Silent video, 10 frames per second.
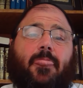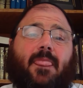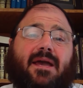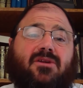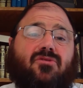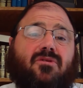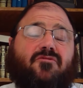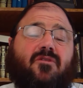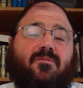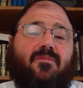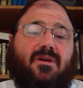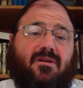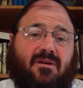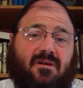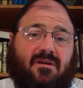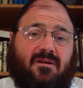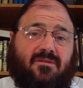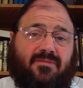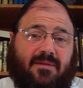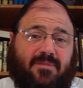I heard from
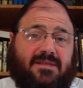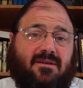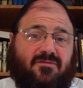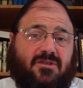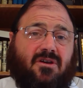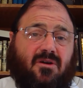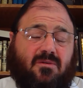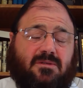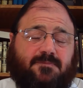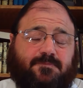Rabbi David Cohn,